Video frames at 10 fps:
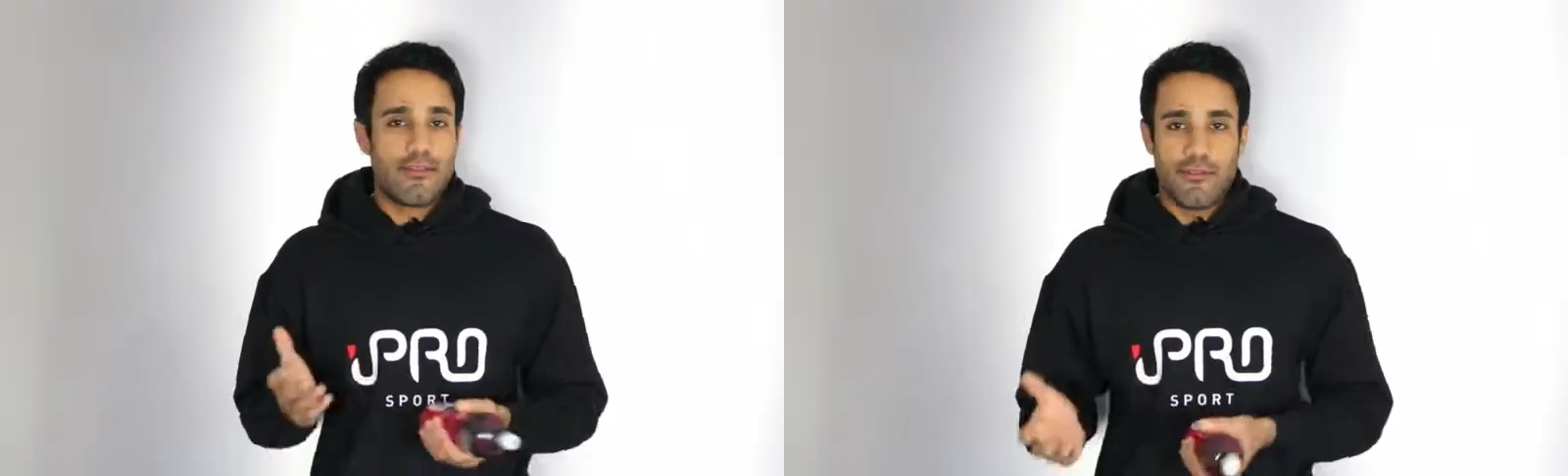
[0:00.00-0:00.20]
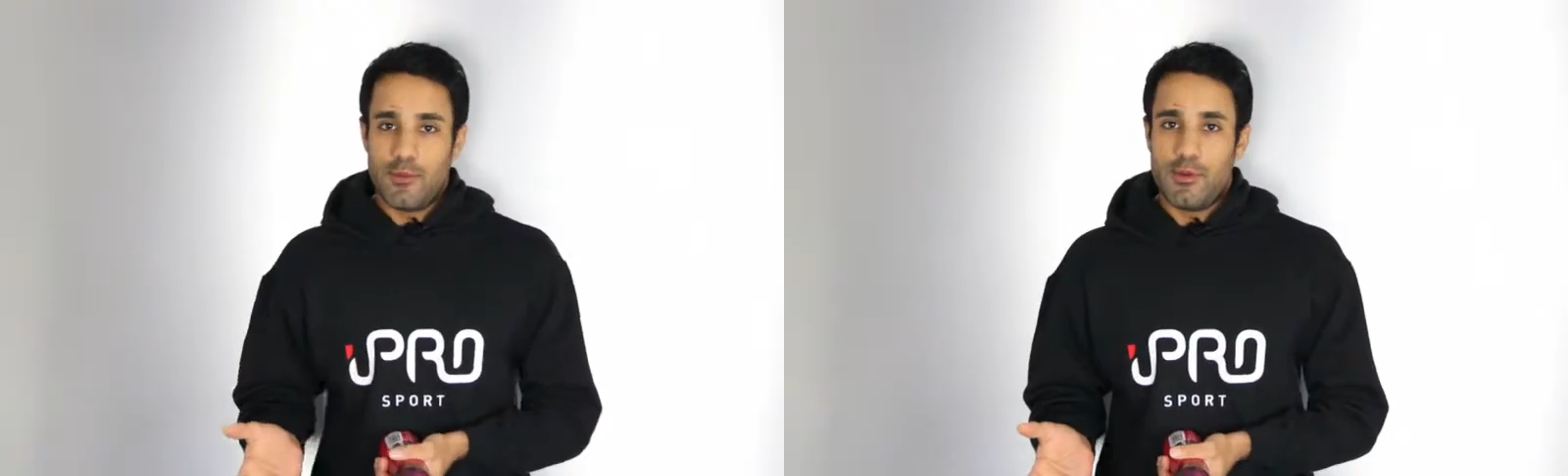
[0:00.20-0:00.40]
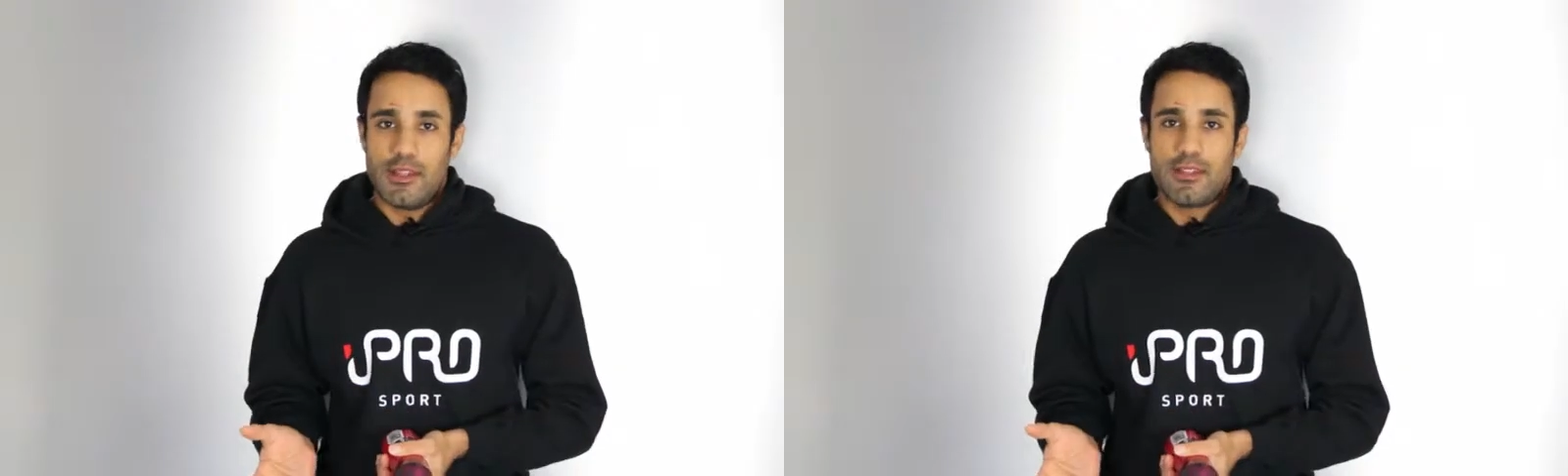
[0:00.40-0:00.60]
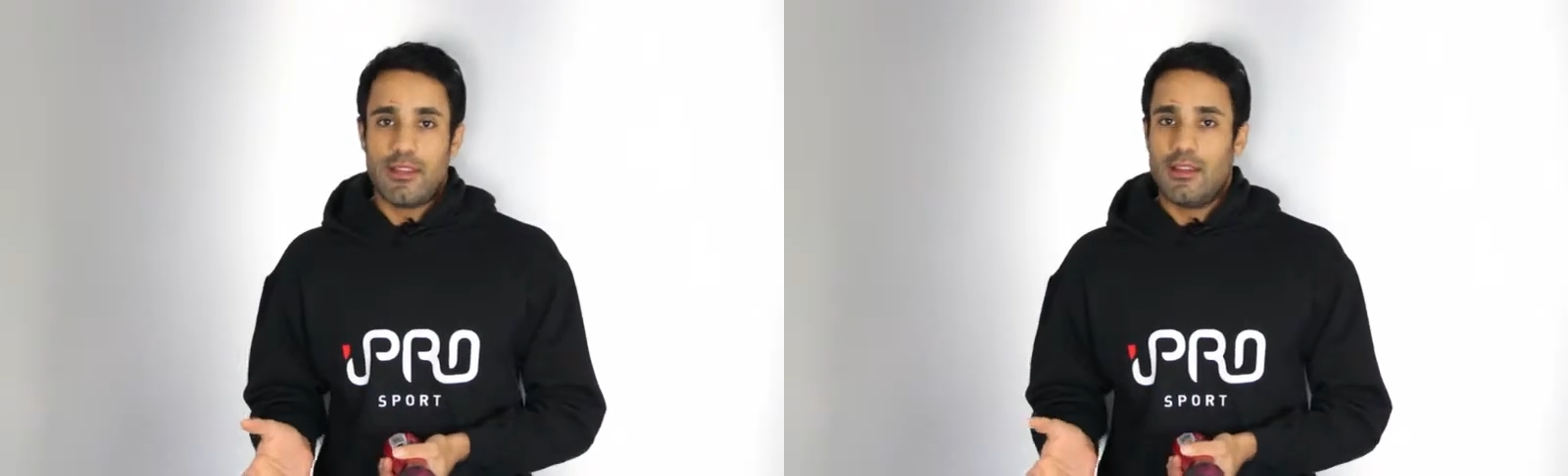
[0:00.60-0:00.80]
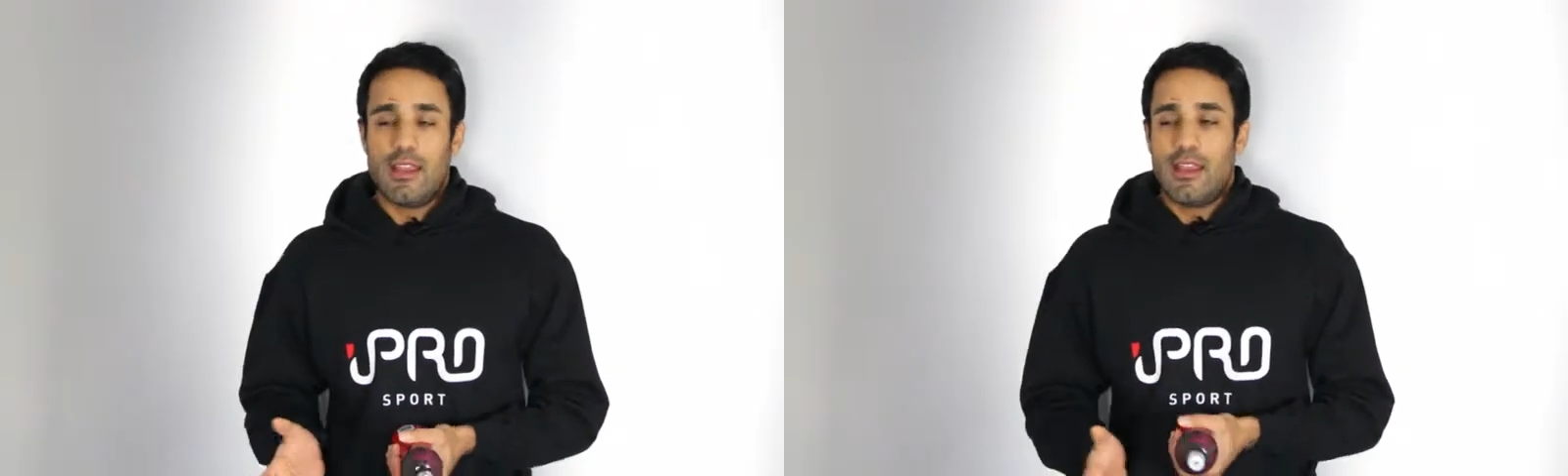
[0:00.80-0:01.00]
our fluids
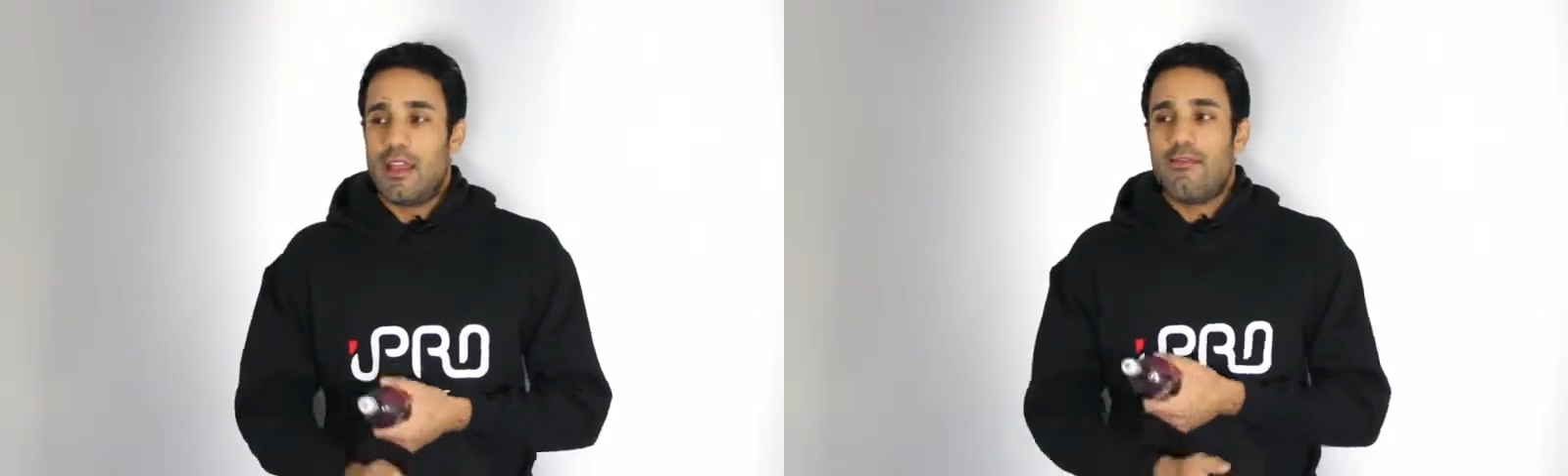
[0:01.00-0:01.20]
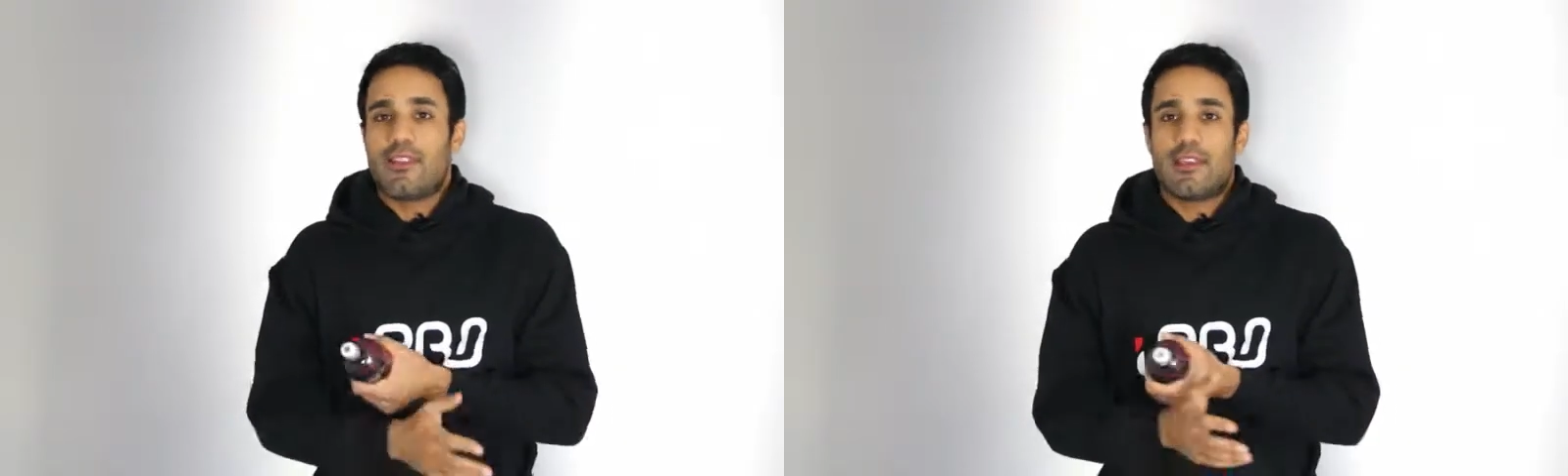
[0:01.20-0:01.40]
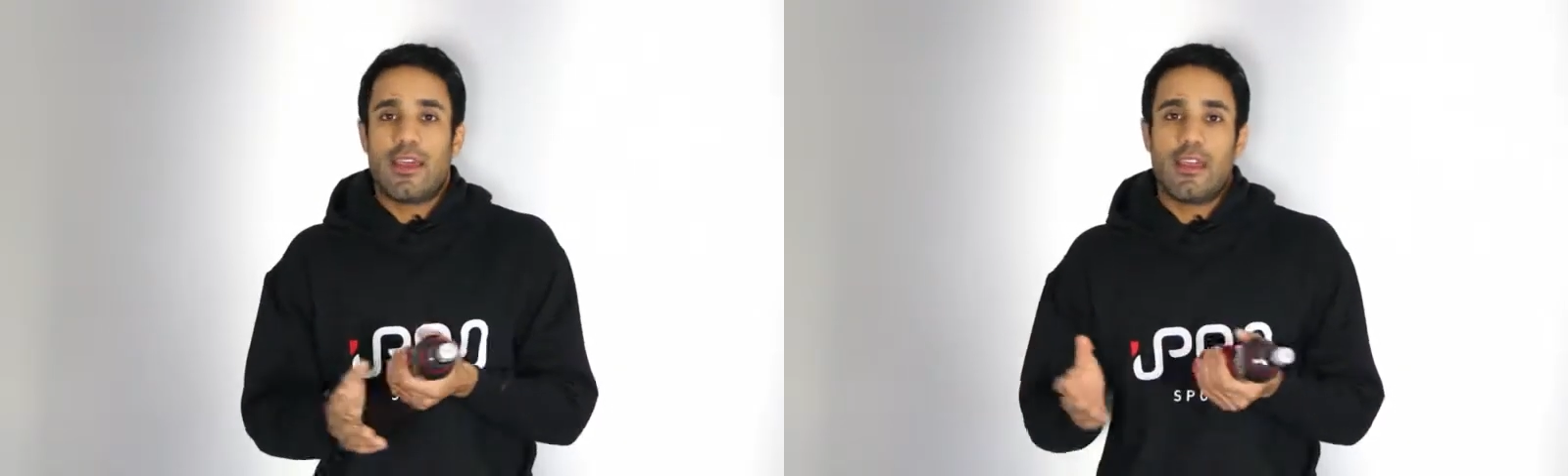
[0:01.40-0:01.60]
and everything